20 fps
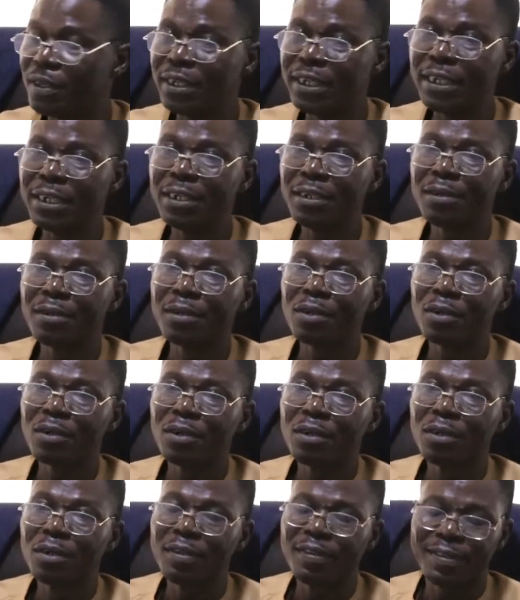the
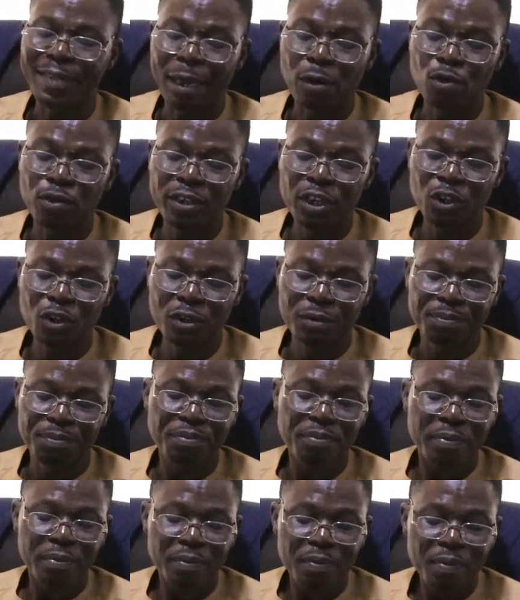salutation.
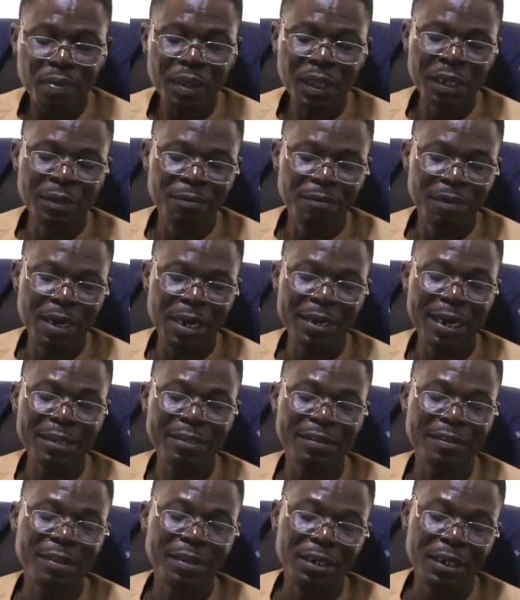That
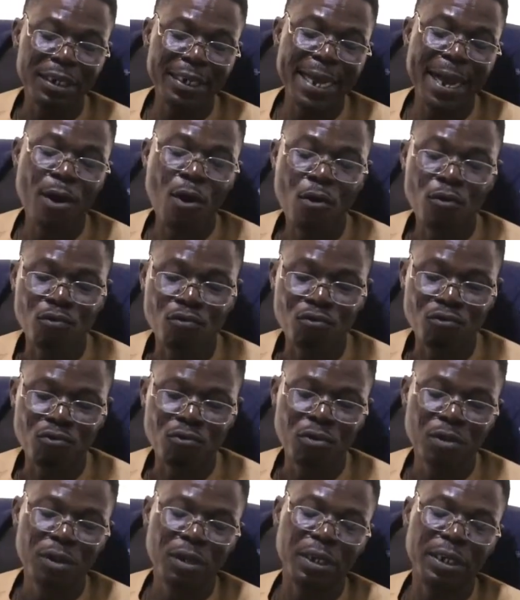is dear uncle
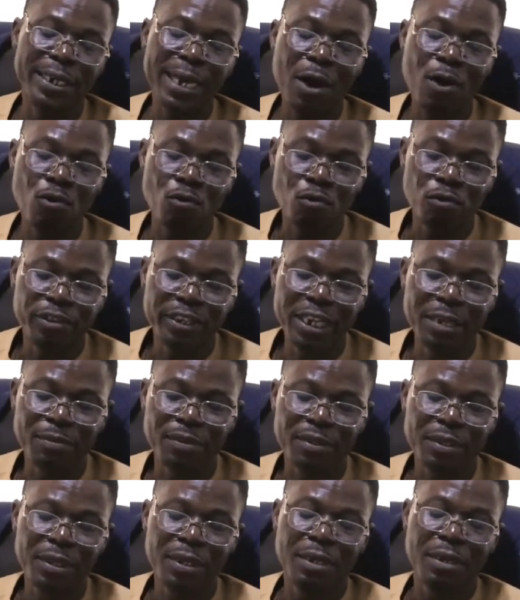
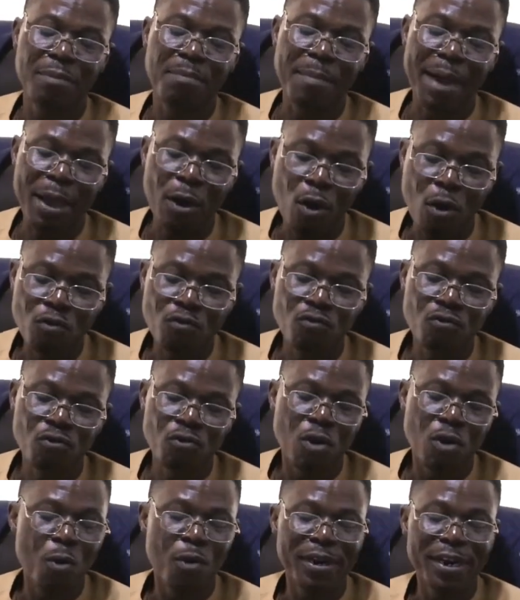James, my uncle,
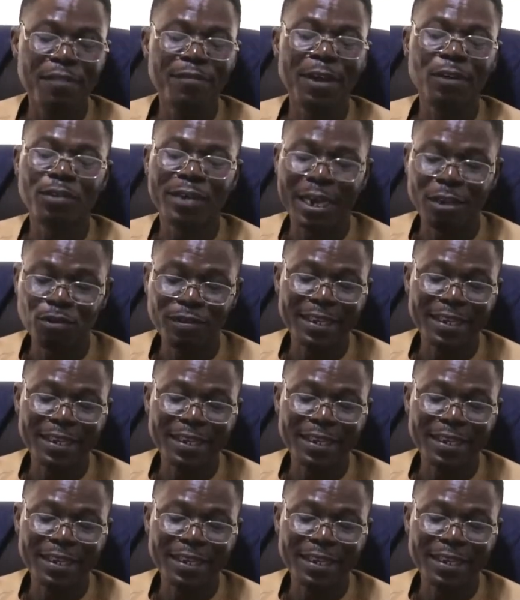or whatever. You can use